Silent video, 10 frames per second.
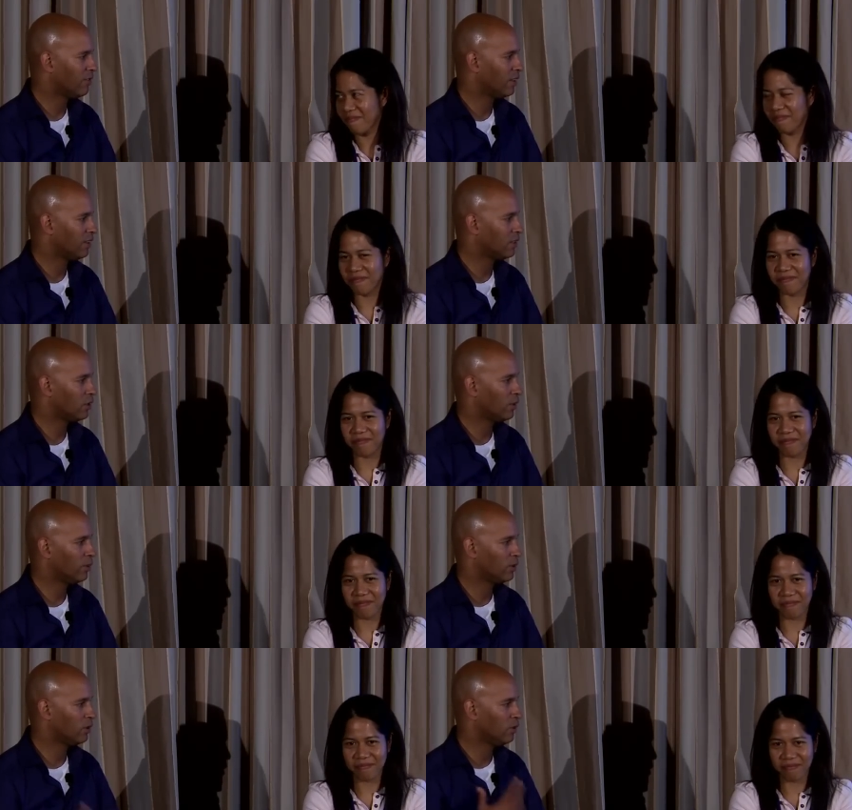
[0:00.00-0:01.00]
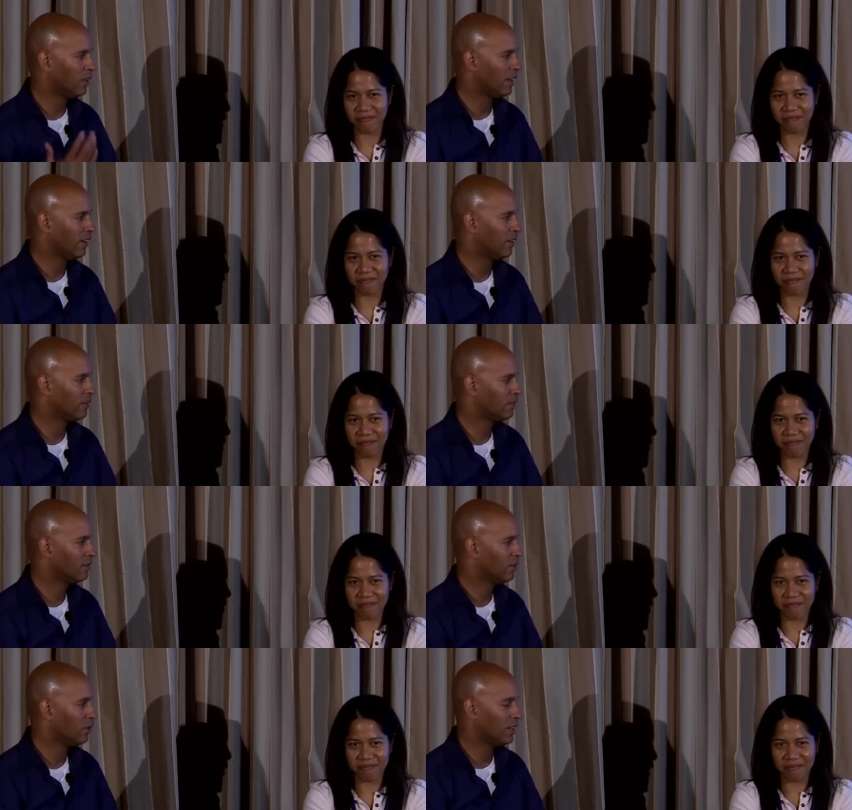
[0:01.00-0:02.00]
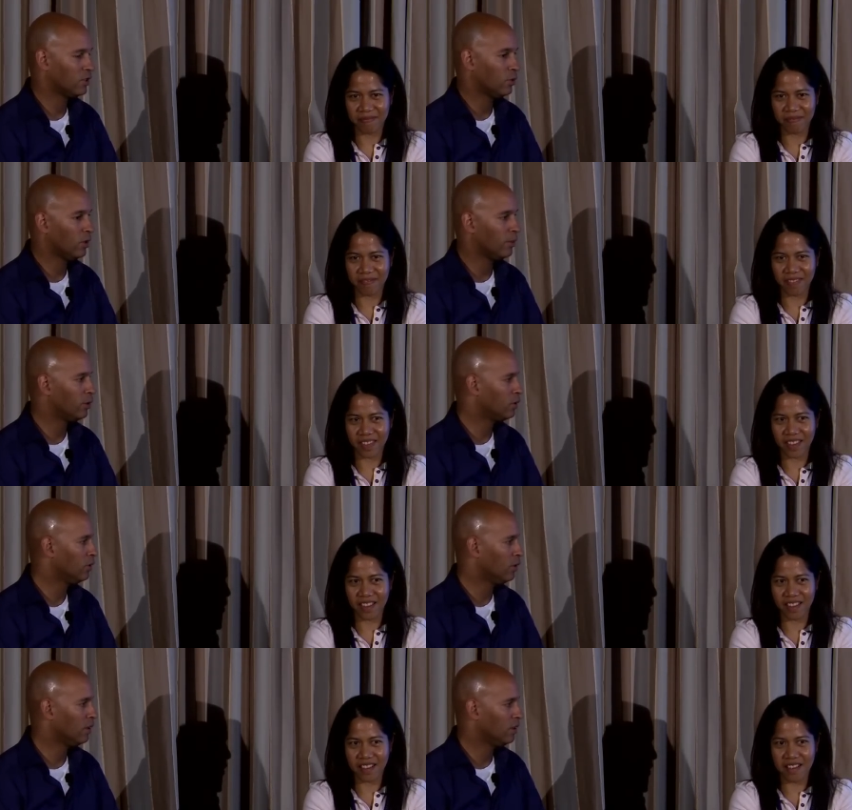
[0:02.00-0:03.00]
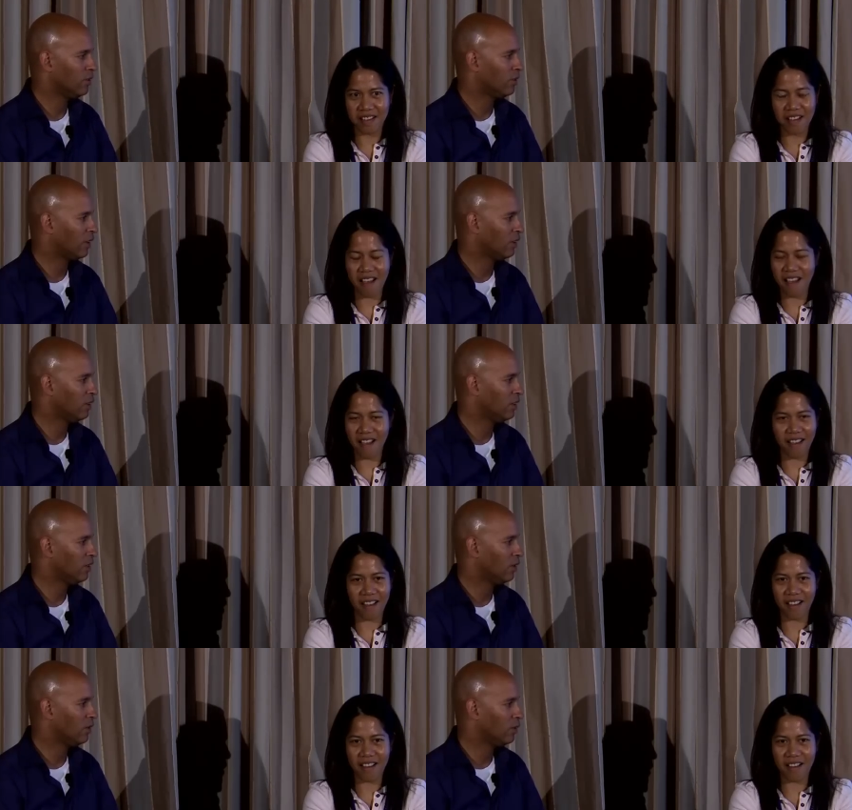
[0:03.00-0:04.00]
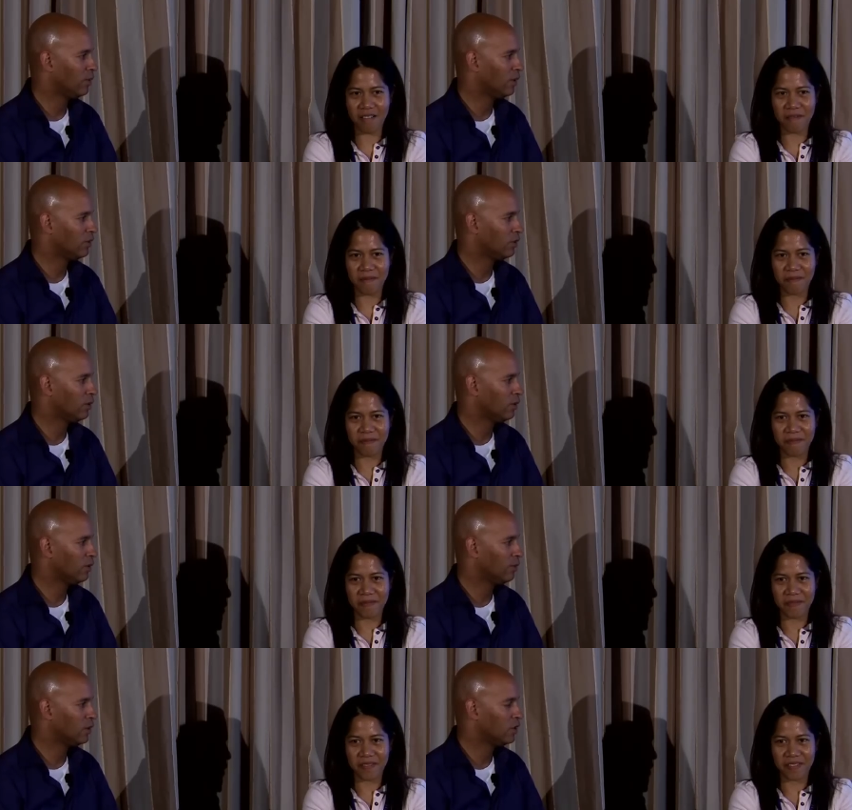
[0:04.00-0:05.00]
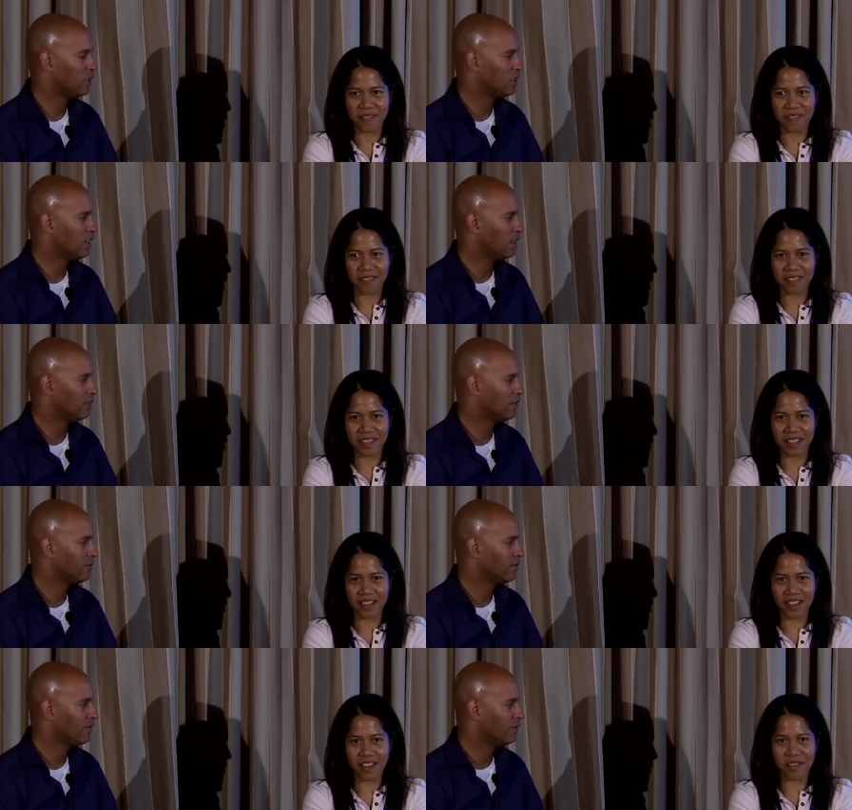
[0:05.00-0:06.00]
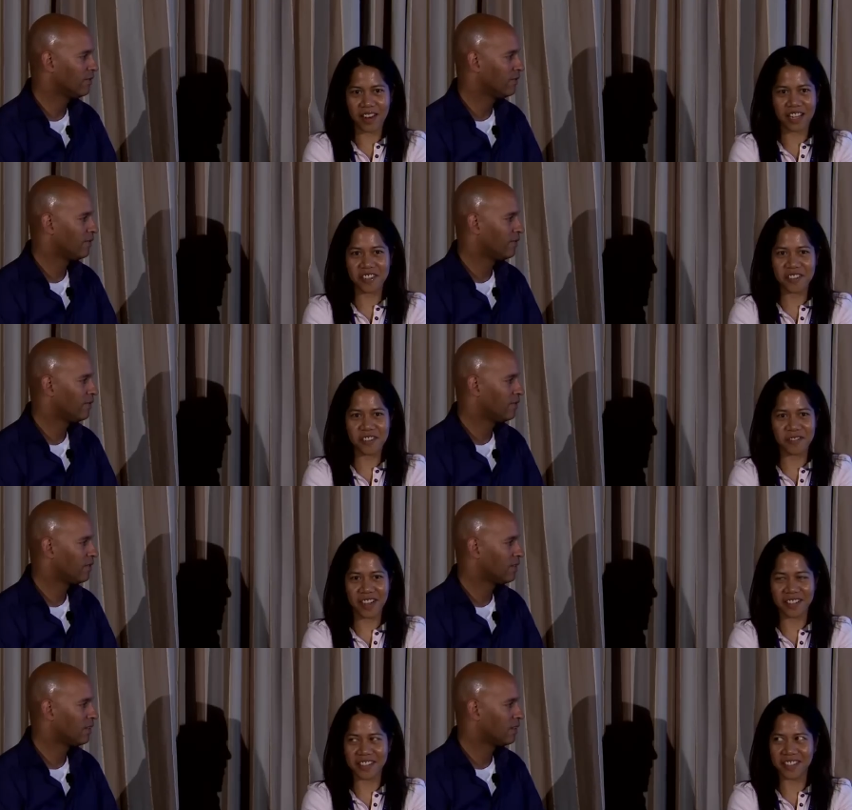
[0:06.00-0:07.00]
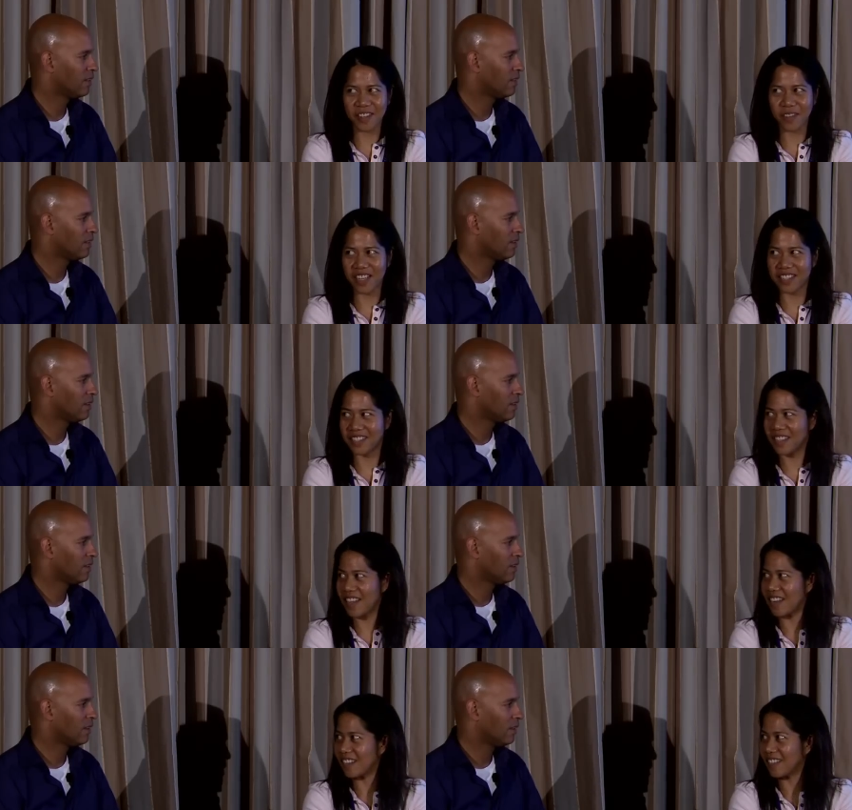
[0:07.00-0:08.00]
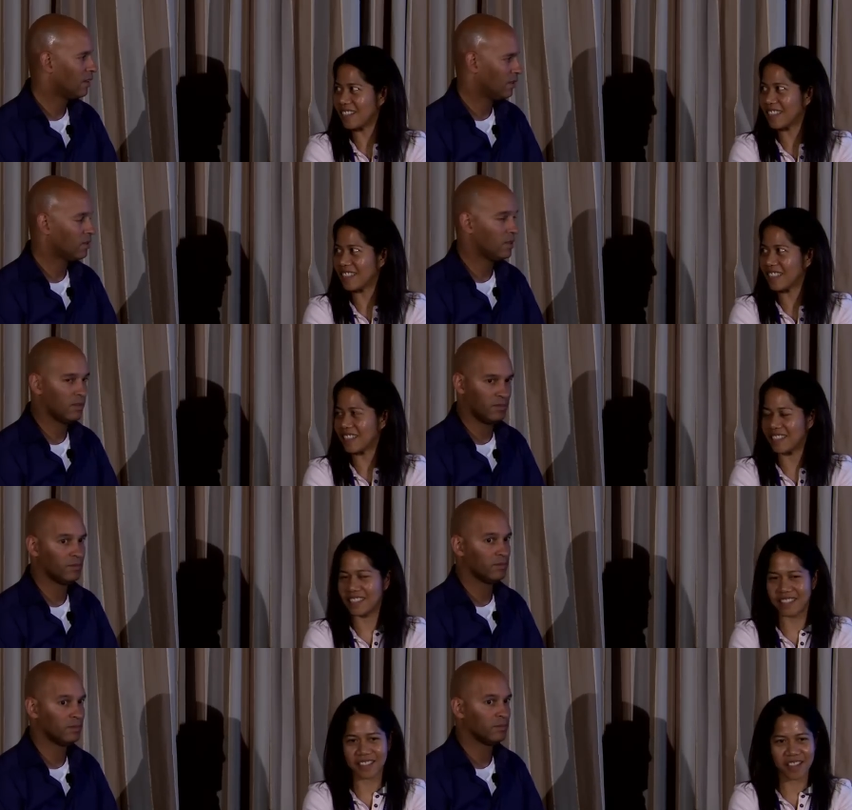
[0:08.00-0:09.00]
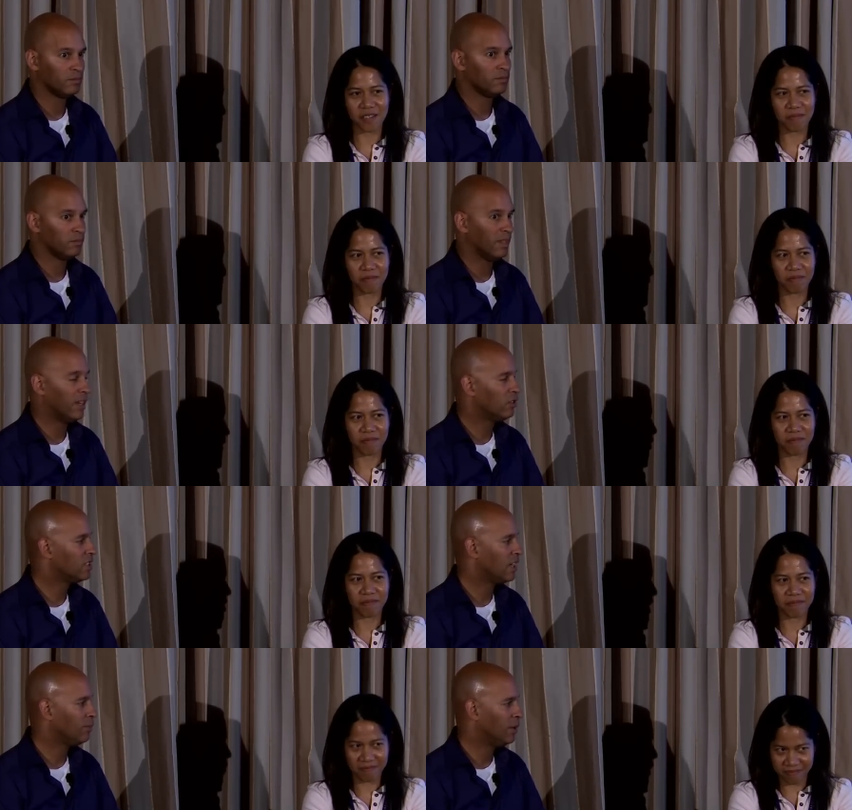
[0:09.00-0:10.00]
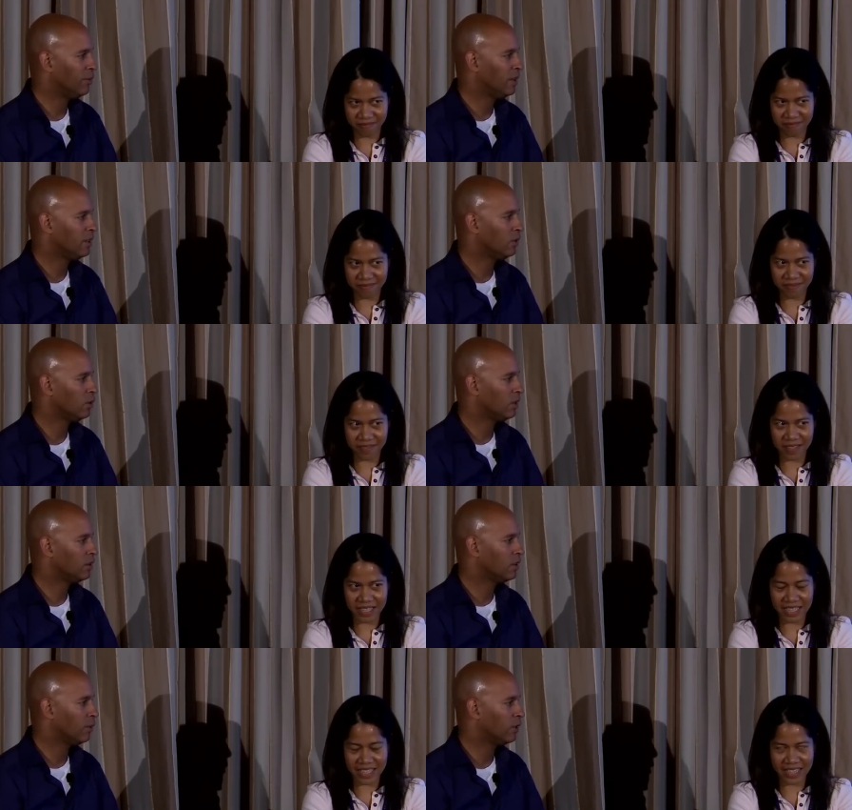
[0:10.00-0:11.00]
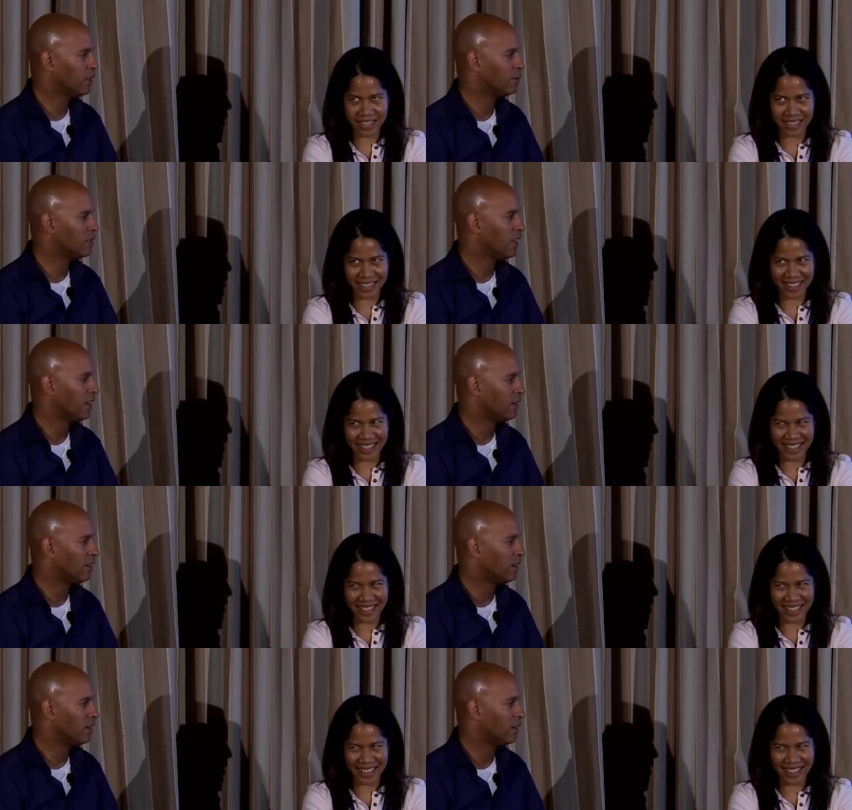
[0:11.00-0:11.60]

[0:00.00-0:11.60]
Speaker 1: feel that you're able to do that now, or that you were able to do it, even thought you didn't know you were able to do it, but you just did it?
Speaker 2: I would like to know if they understand what I just said. Yeah. Yes. Yes. Absolutely.
Speaker 1: They understand P P. They do it a couple of times a day.